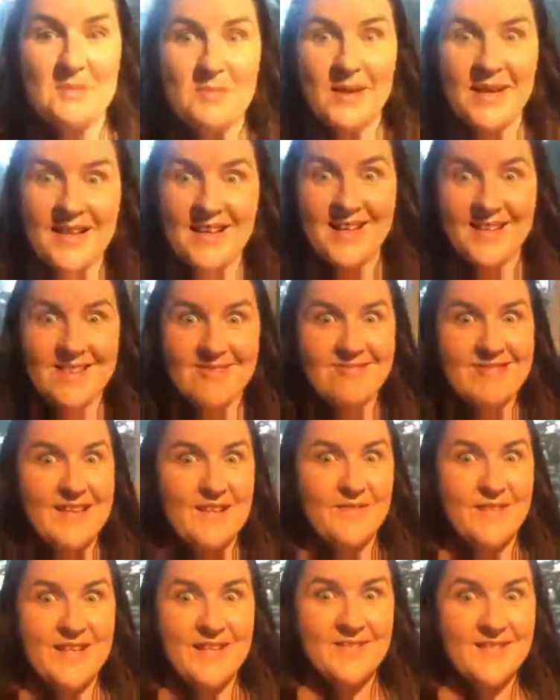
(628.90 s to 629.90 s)
park.
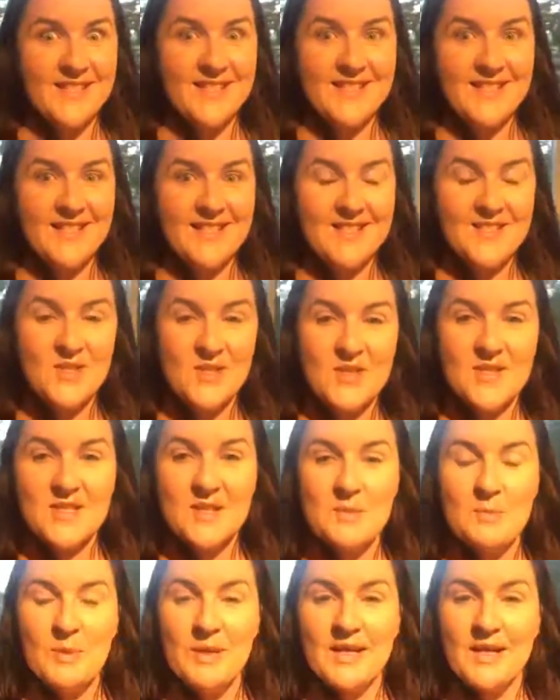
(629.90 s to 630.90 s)
They've never seen a dog
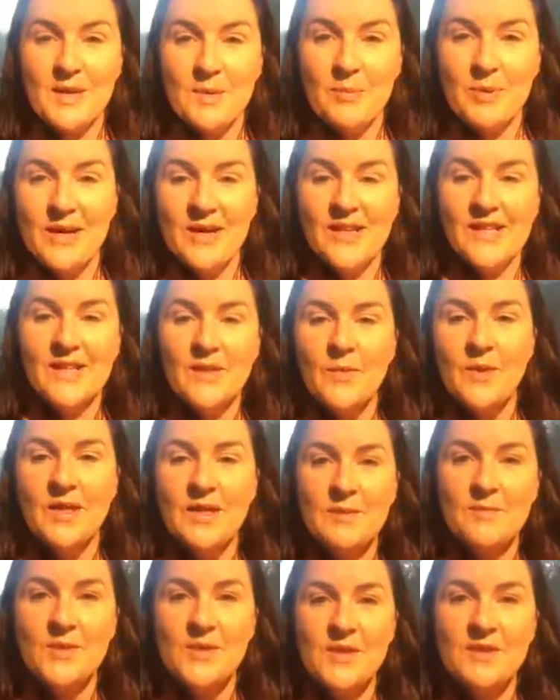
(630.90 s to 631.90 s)
in the park apparently
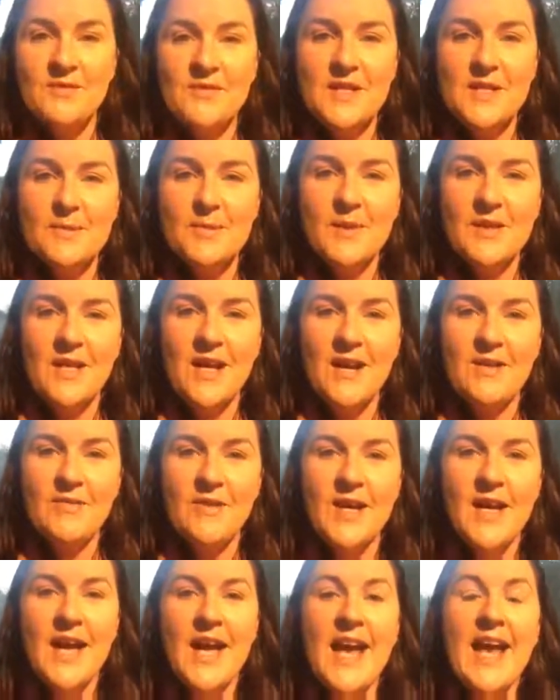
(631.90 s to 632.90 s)
while I'm doing Facebook Live.
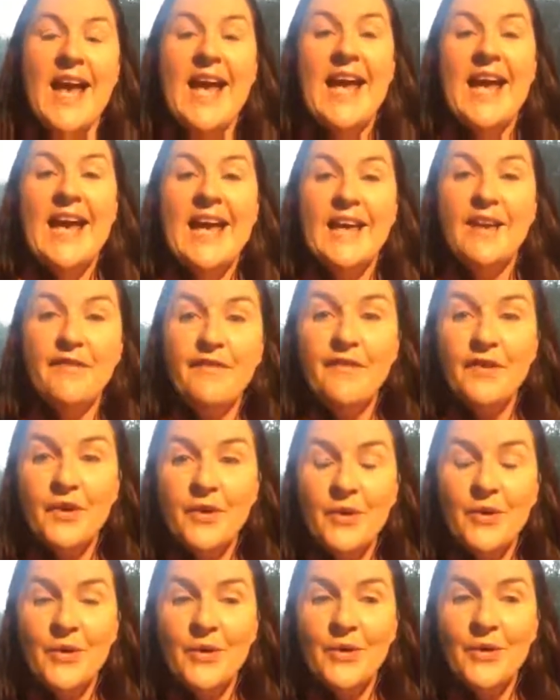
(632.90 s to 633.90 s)
If
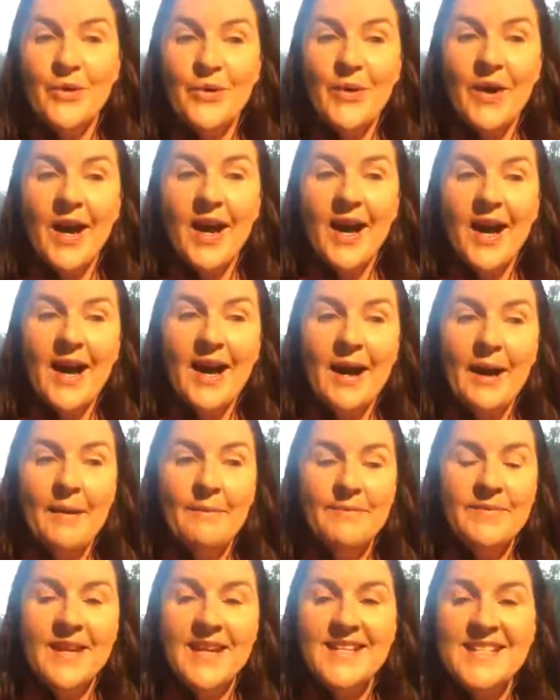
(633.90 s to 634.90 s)
you,
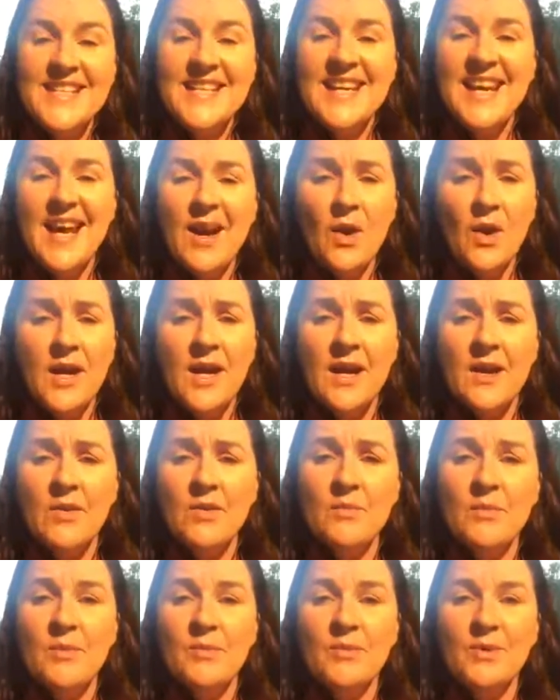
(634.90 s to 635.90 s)
Nessie, now I
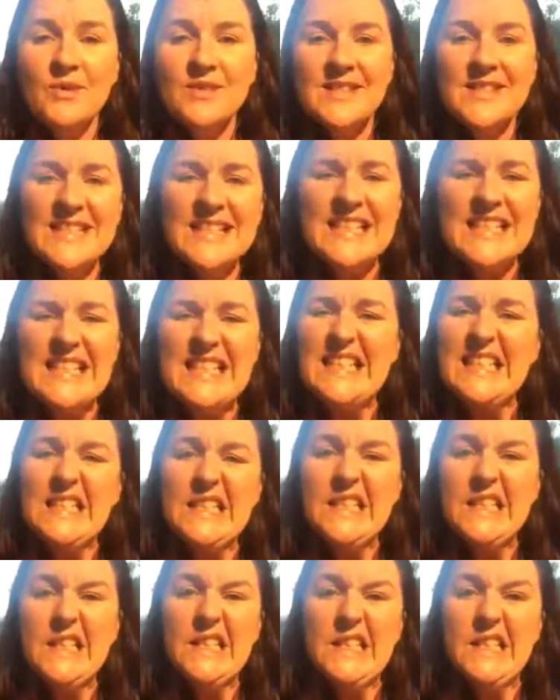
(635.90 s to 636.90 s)
can't remember what I was going to say.
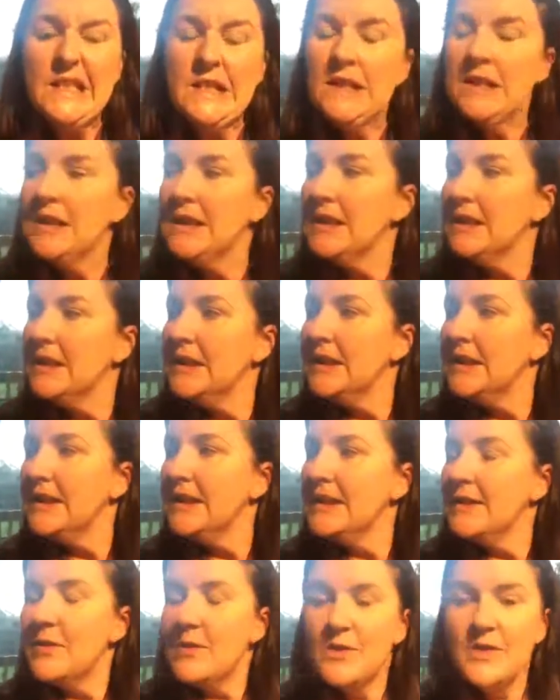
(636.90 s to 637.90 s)

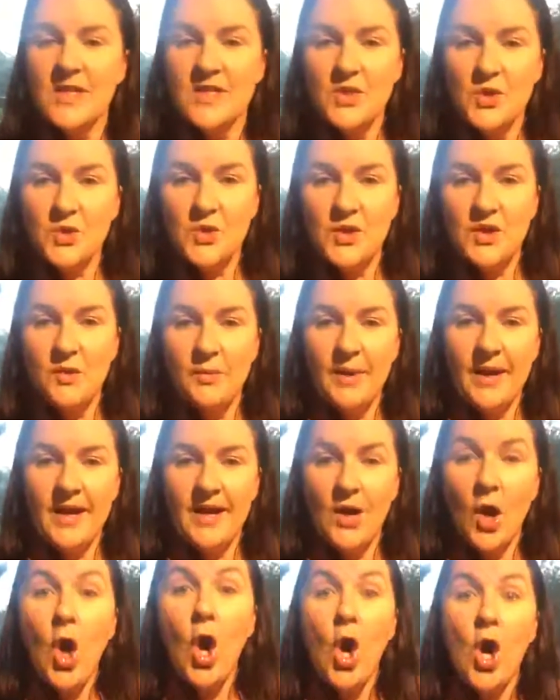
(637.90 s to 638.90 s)
What was I talking
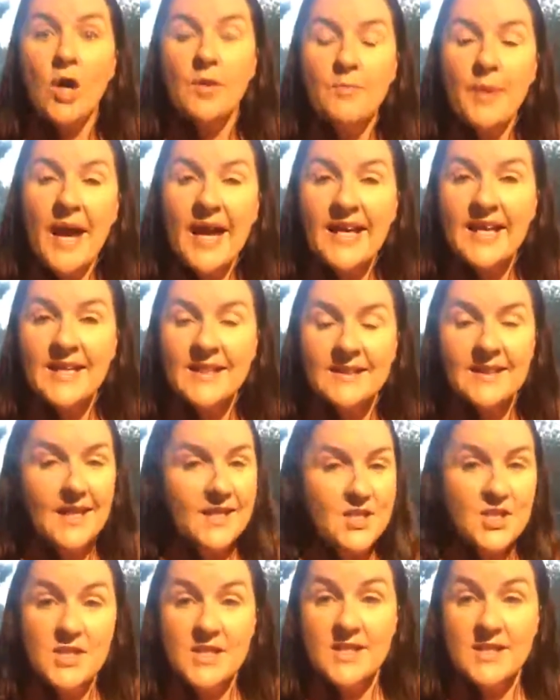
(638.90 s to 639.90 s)
about? Oh, packing
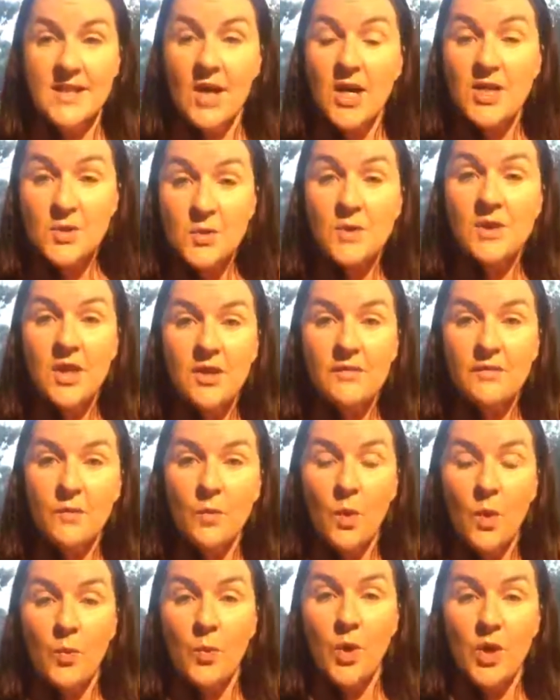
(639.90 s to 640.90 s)
lunches. I do a lot of
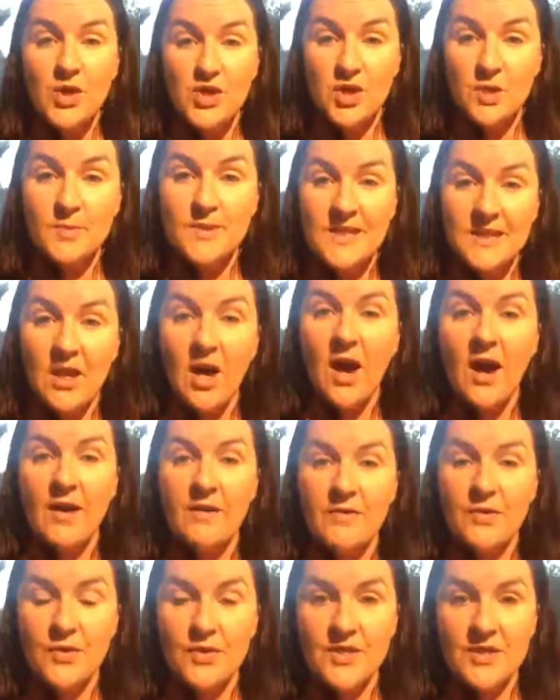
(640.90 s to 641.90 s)
workshops
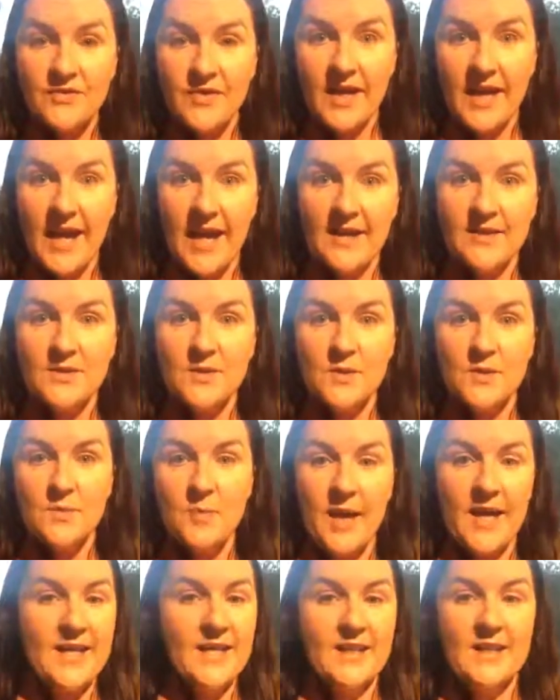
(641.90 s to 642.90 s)
live through different councils,
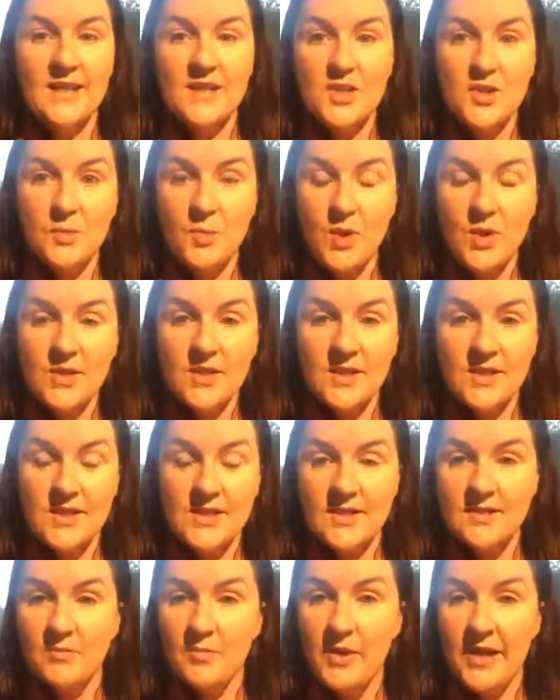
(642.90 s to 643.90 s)
packing lunch
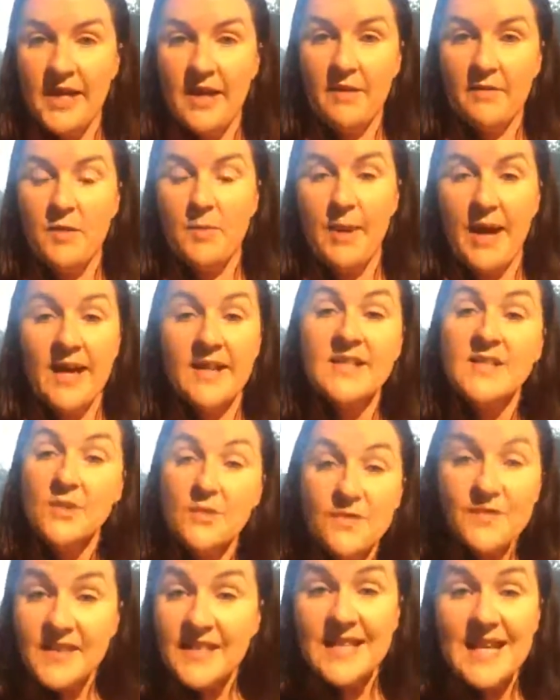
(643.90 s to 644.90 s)
boxes and being able to pack. So
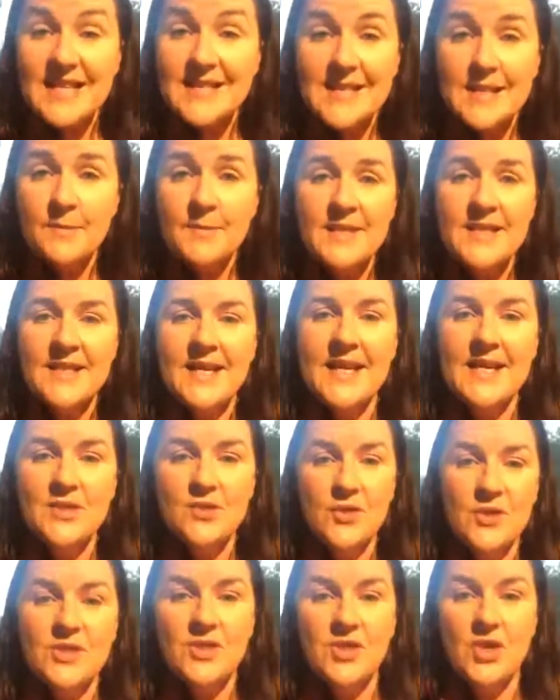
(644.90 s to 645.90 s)
if that's something that
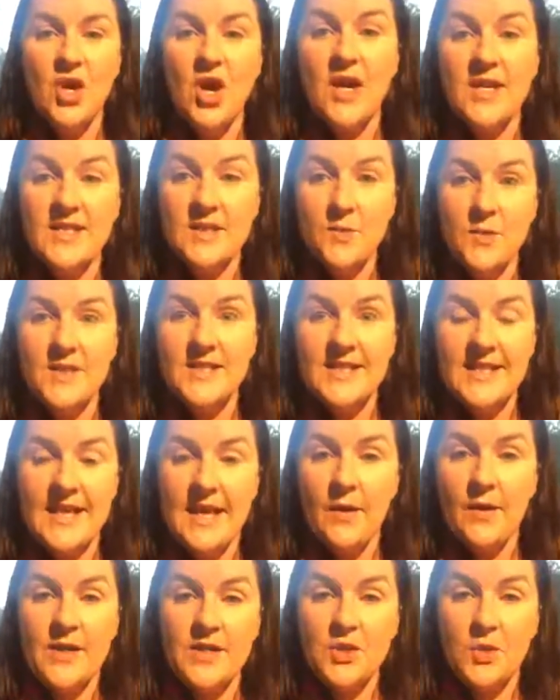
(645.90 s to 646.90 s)
interests you guys and you want to see
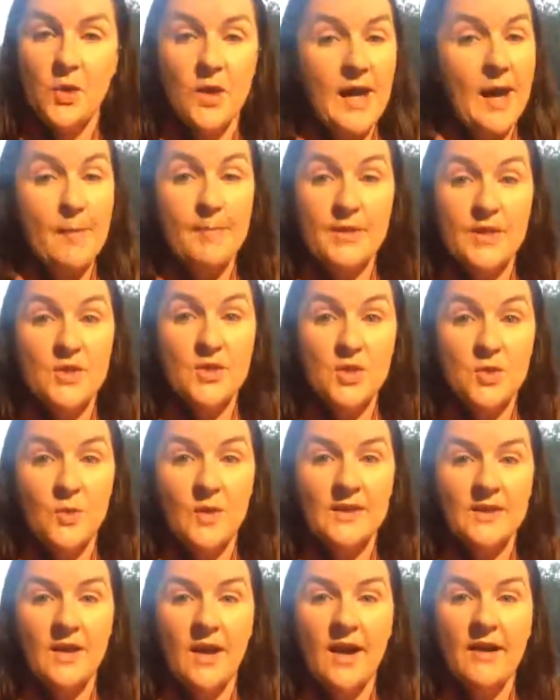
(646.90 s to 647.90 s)
how I do it, happy to do
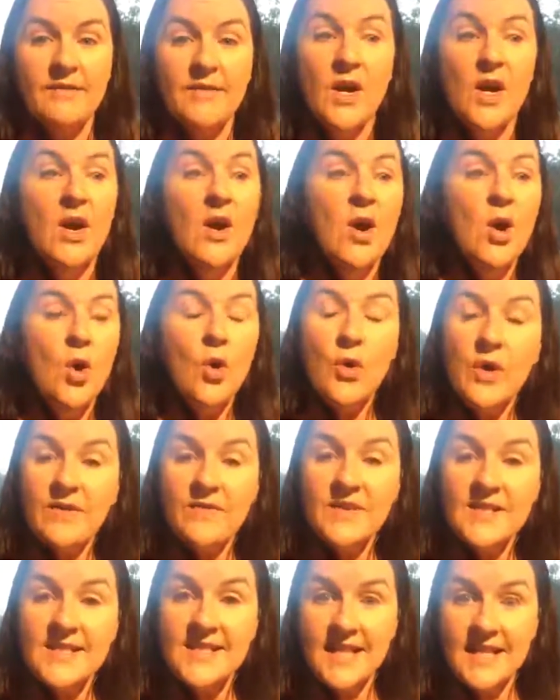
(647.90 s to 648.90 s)
one live. Or
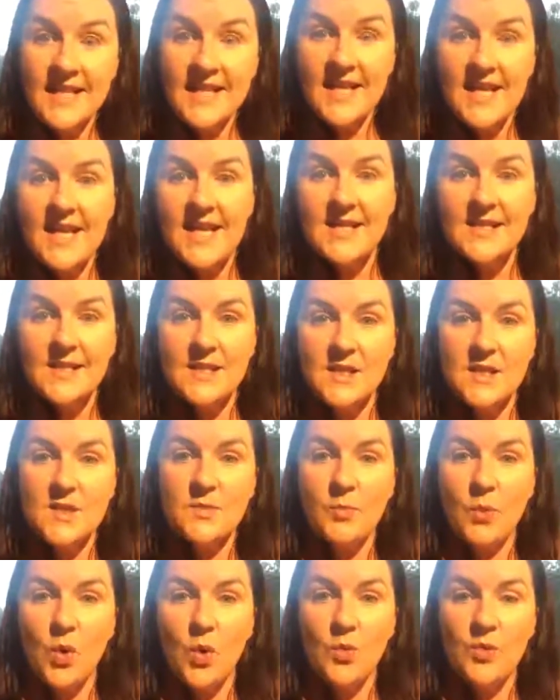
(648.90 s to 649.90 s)
even sending your kids to
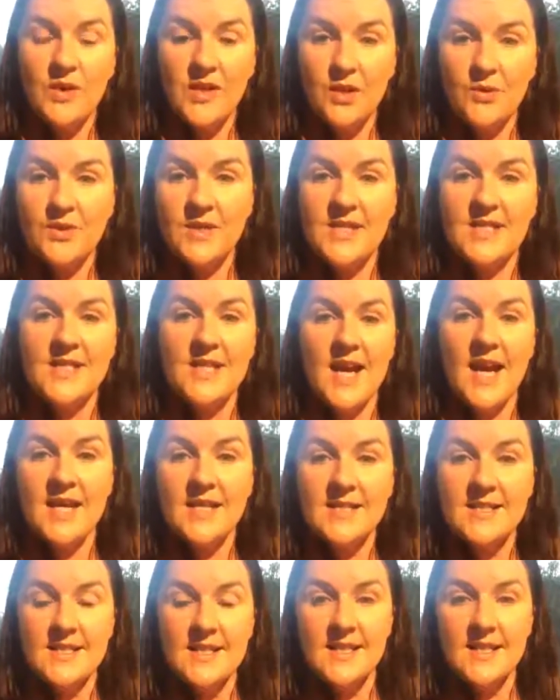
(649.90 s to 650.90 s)
sport with healthy
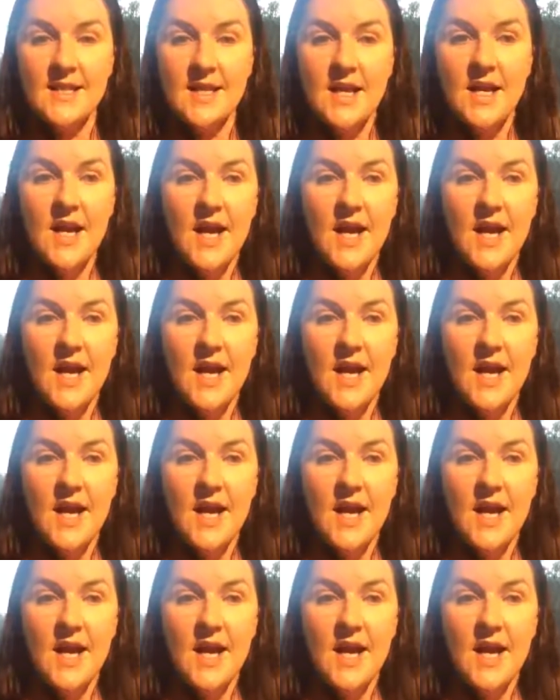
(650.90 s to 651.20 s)
snacks and,